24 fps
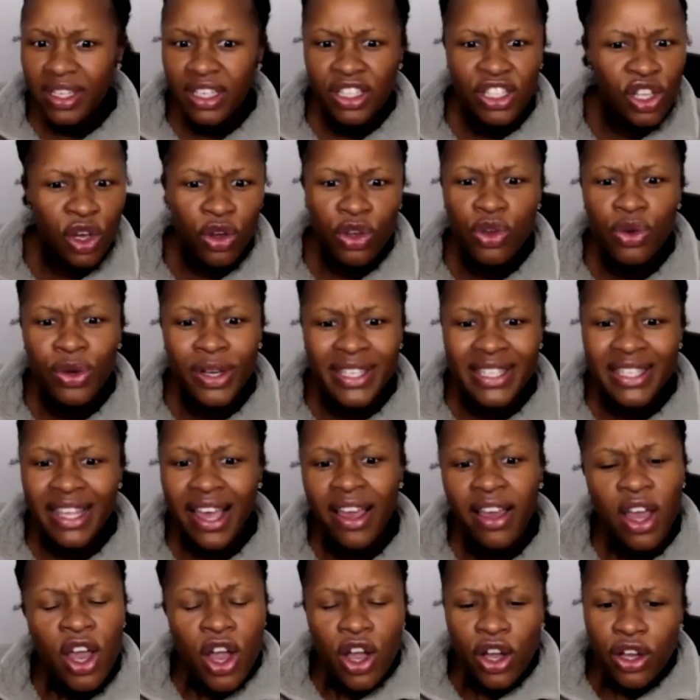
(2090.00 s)
So you can
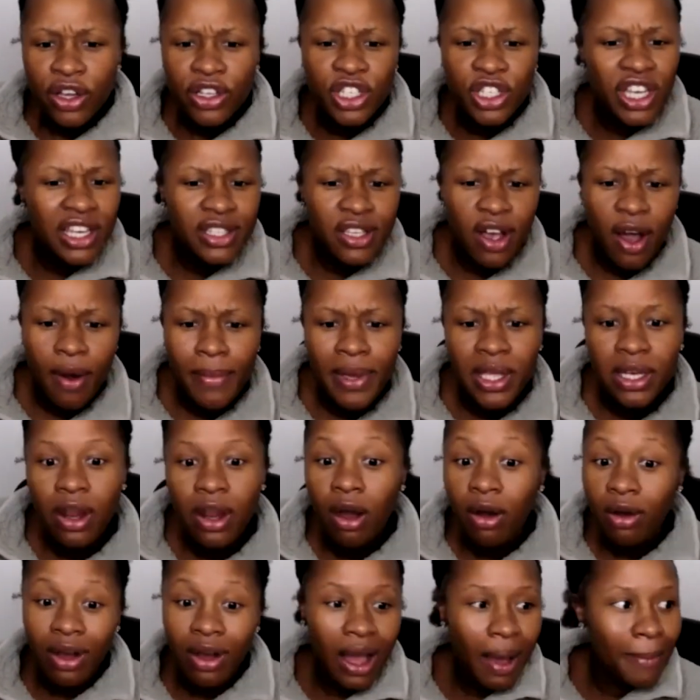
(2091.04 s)
say, she told me no.
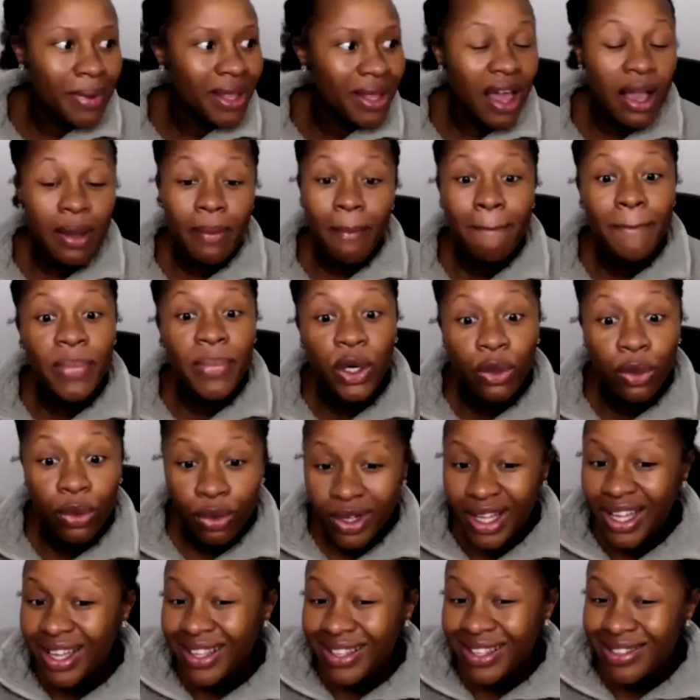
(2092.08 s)
I'd be like,
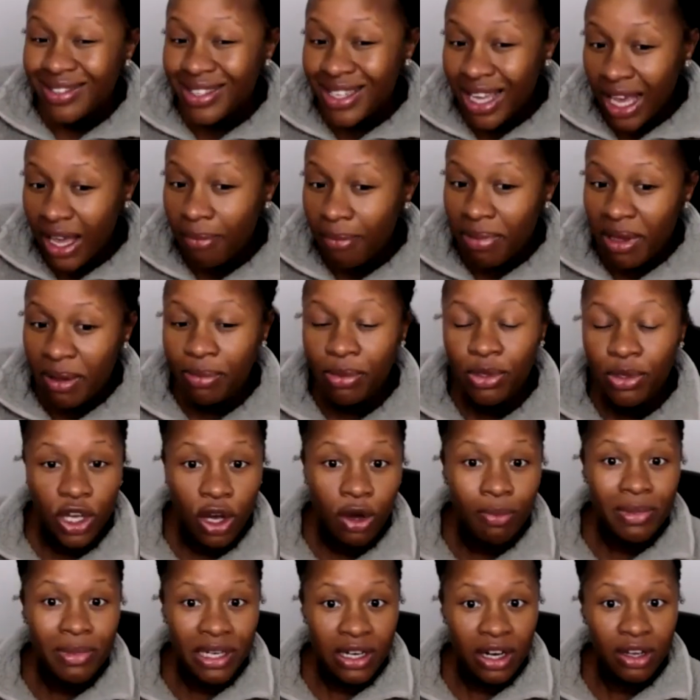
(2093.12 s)
boo, 10 people
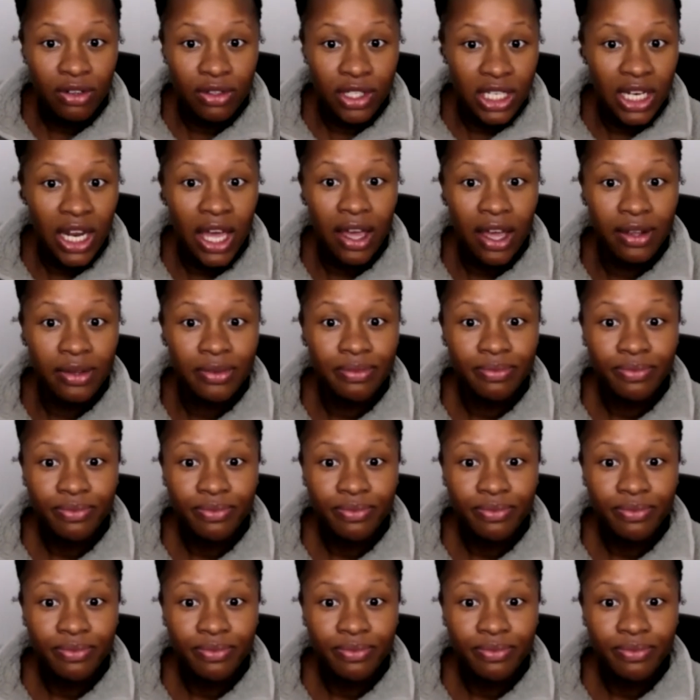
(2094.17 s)
told me no today.